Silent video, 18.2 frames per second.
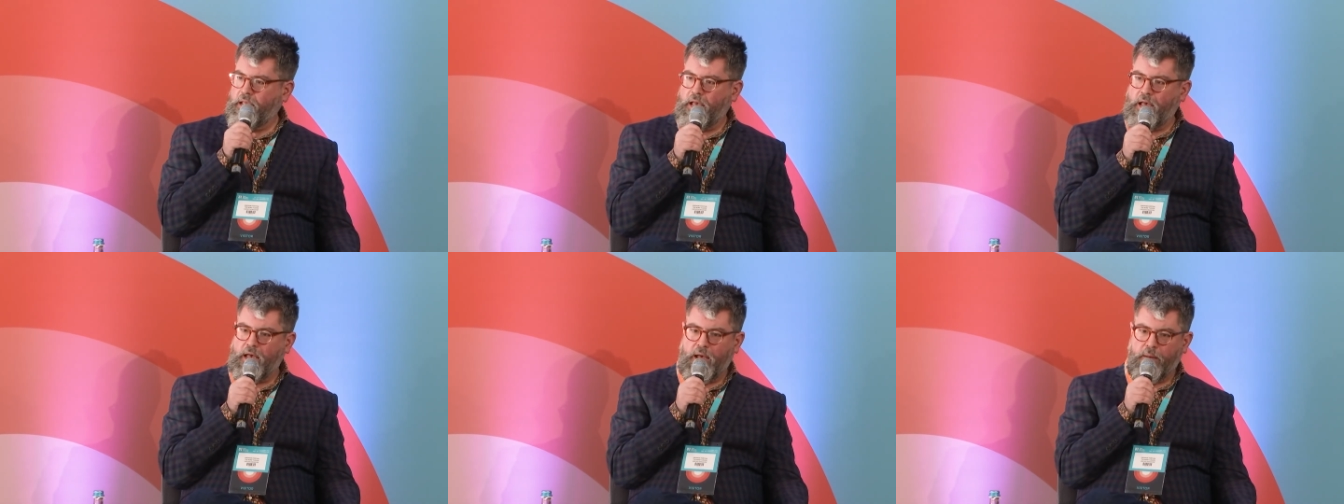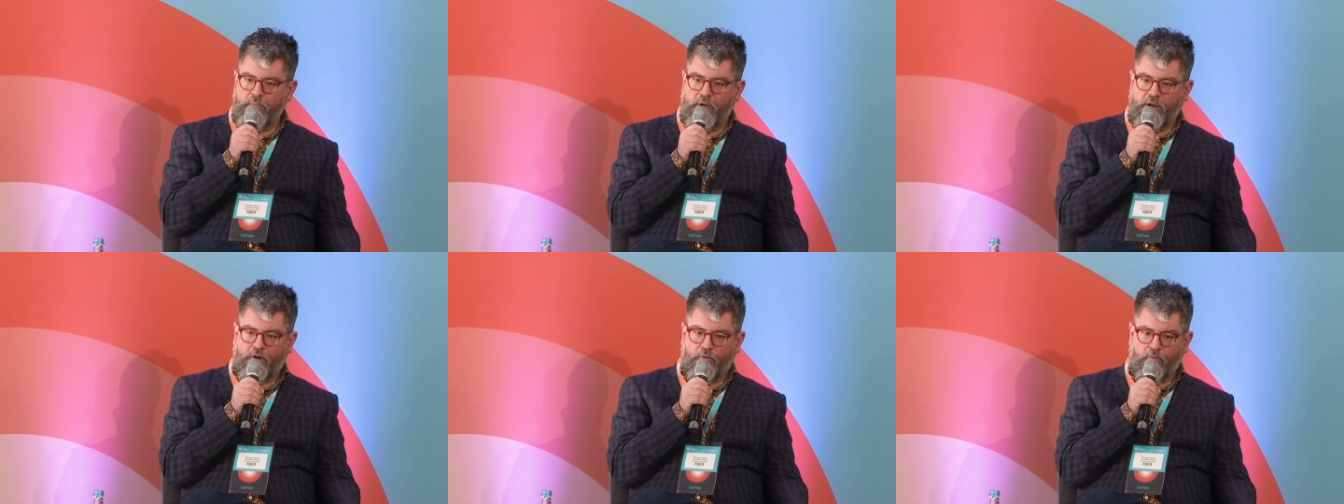
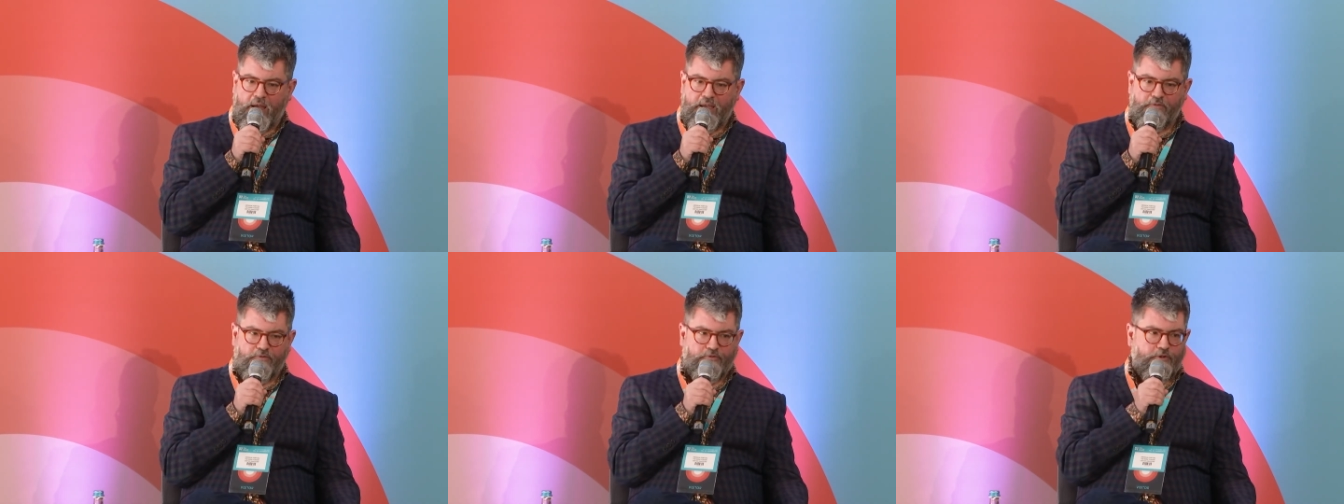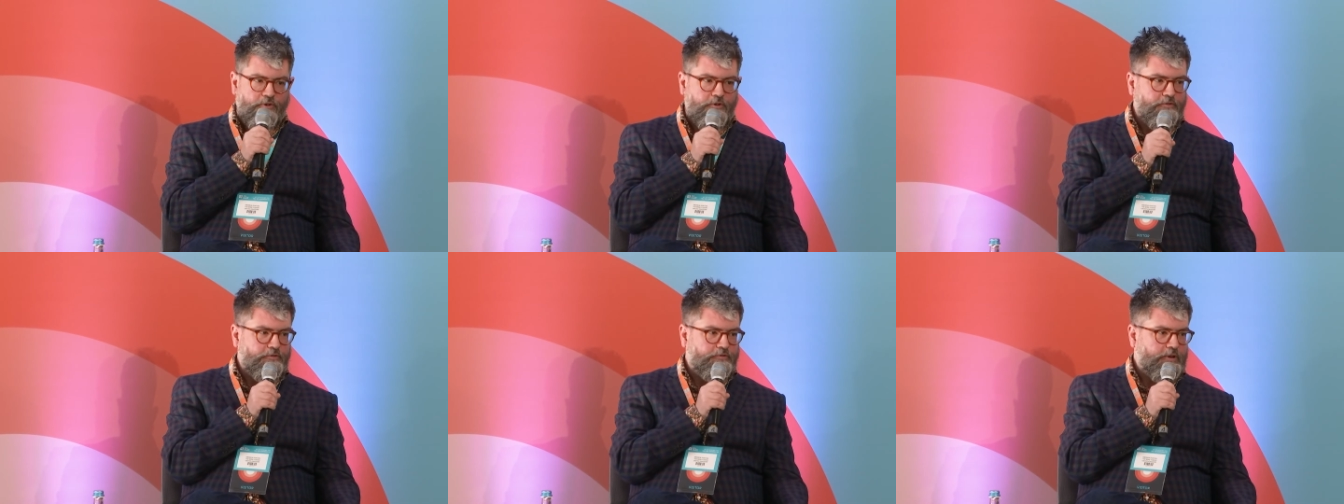um, a
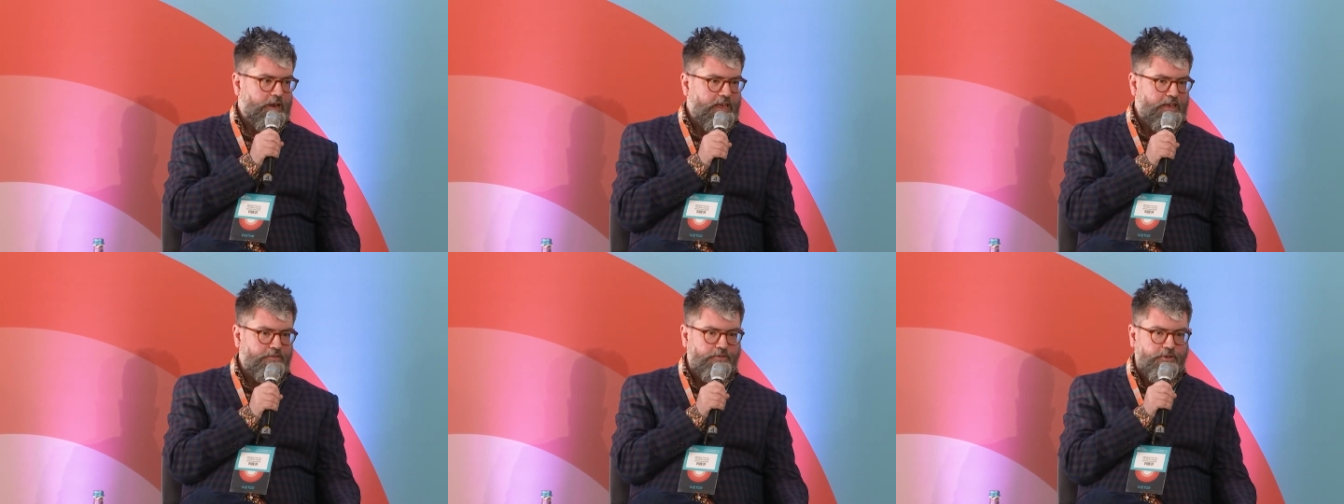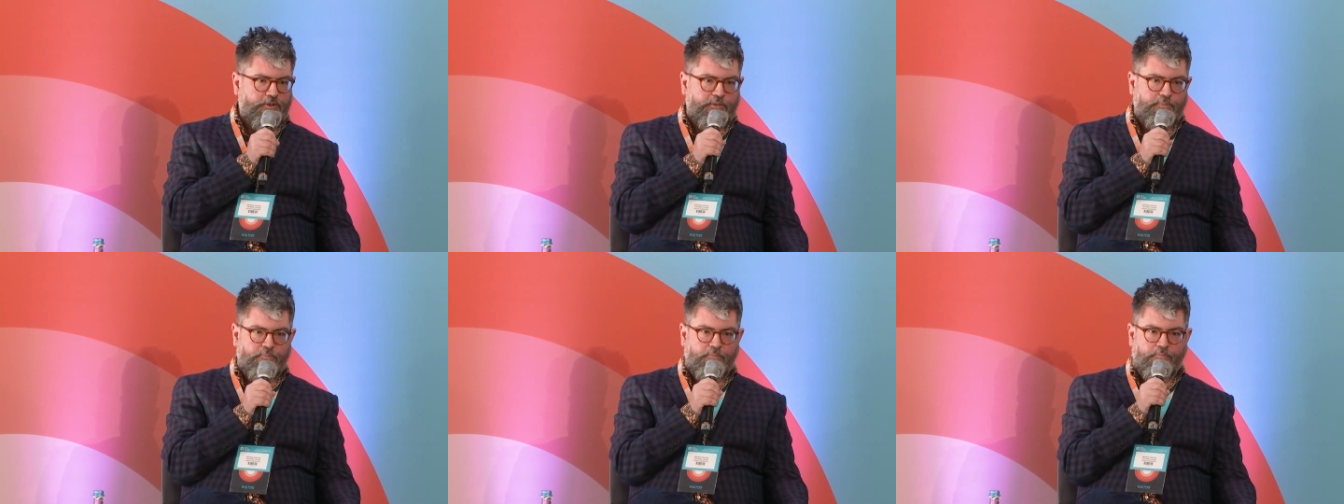grapefruit
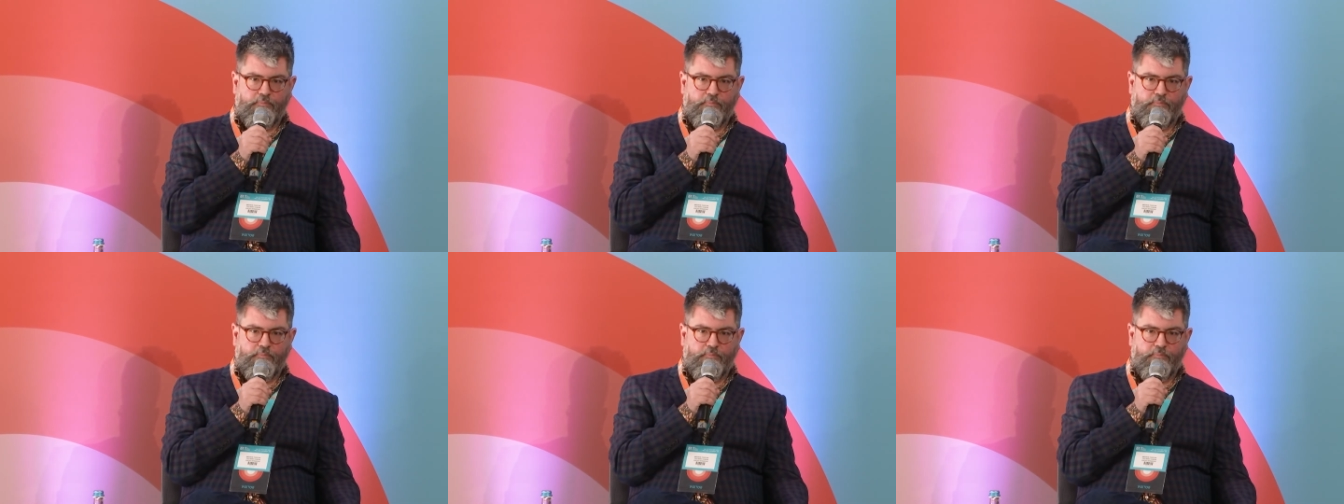flavored